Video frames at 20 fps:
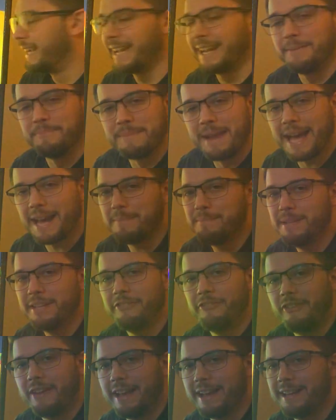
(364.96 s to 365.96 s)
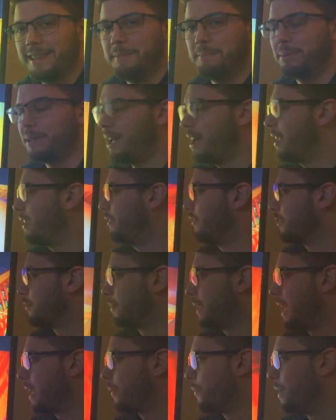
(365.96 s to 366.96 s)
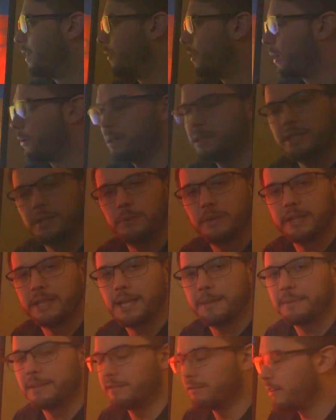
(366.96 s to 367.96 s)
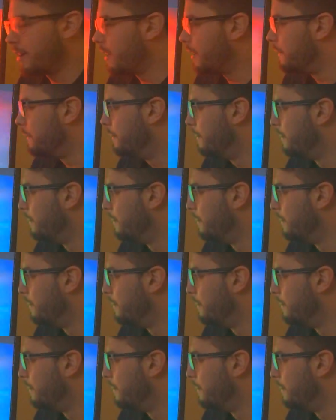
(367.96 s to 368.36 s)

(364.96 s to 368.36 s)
Again, not a big fan of the blonde for Black Widow. I wish they would have kept the red.